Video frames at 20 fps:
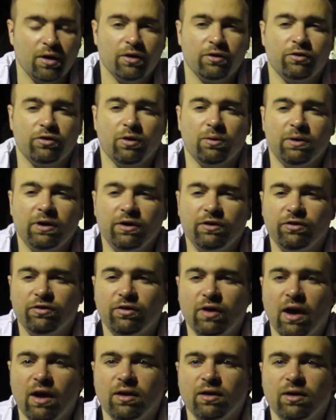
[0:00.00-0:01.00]
So he's
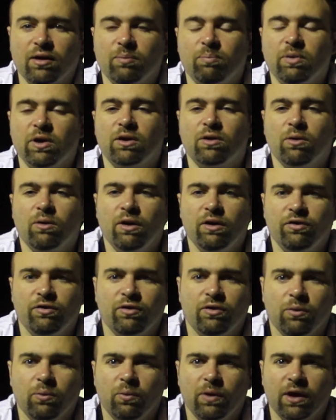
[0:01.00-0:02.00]
saying, because
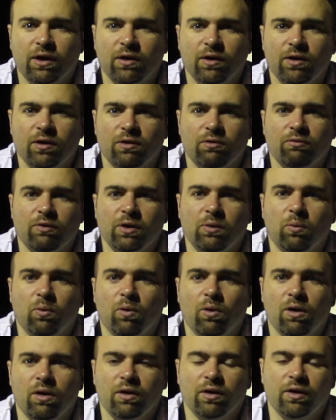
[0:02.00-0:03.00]
the wicked are
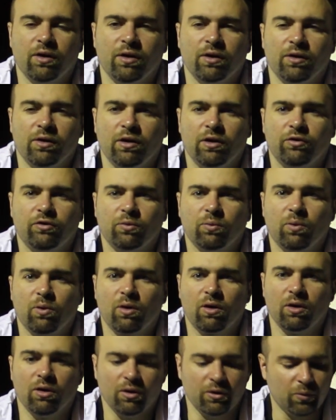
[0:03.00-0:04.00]
rewarded in this
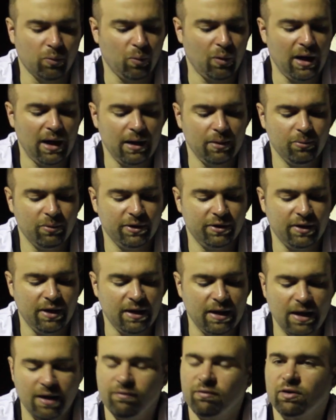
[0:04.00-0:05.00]
world, why would
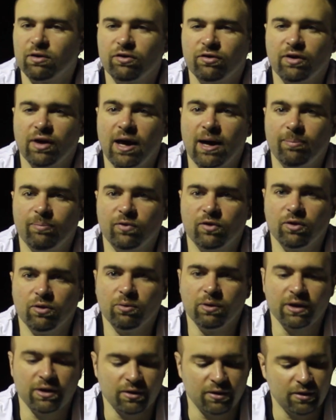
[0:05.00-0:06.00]
they ever stop
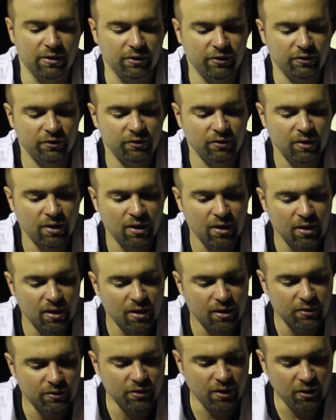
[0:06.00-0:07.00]
doing this?
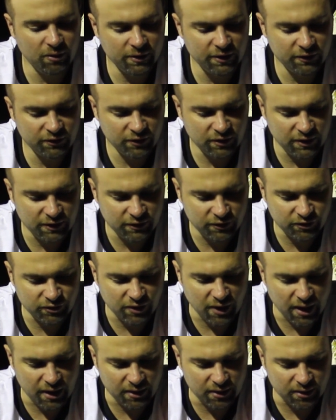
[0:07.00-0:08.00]
Notice he's
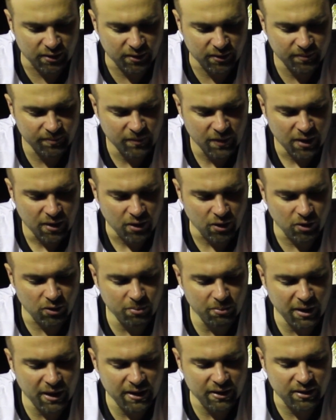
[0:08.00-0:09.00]
saying,
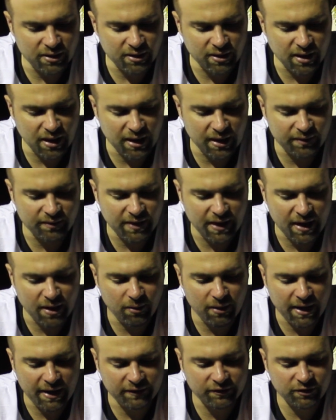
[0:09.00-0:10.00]
Almighty God, thou
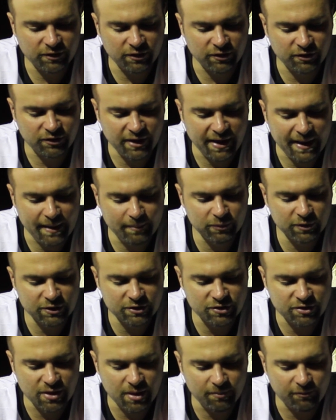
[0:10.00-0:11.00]
hast
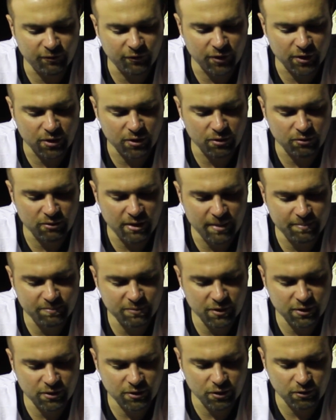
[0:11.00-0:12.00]
established them for
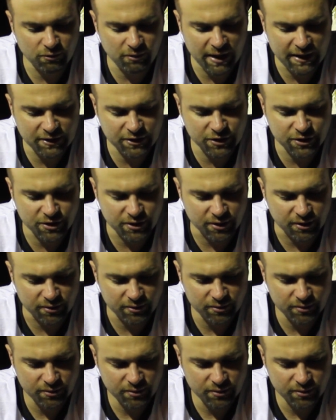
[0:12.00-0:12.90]
correction,